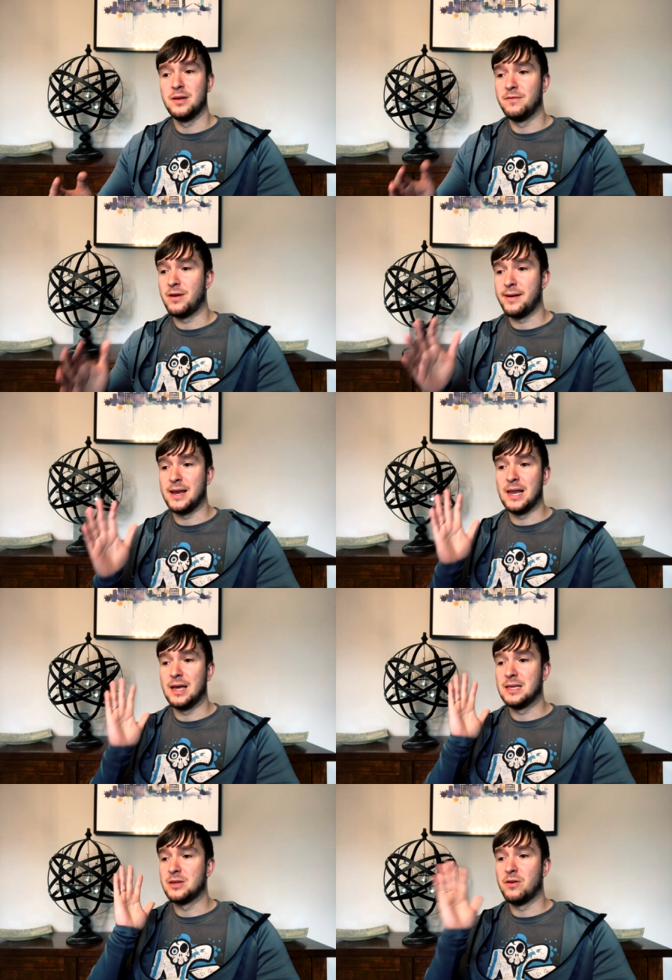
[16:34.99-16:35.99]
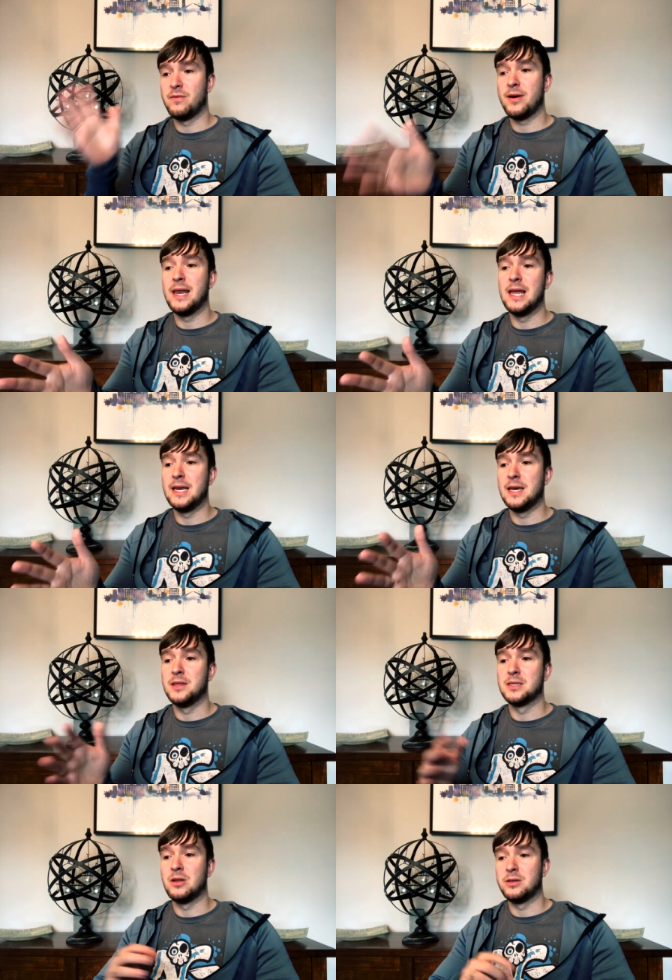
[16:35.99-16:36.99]
very it's not very linear.
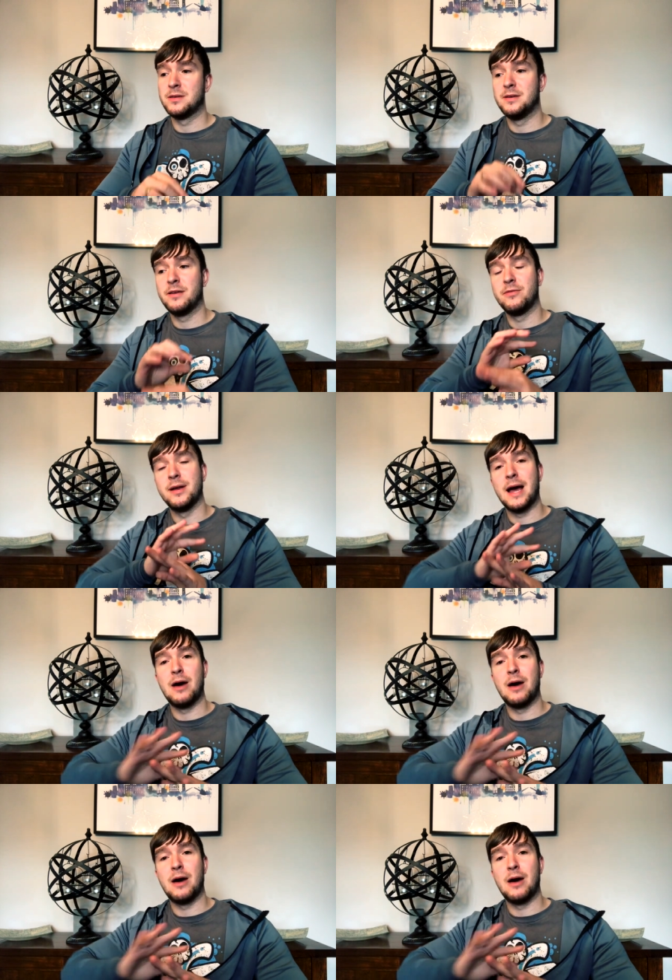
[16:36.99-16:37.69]
There's lots of different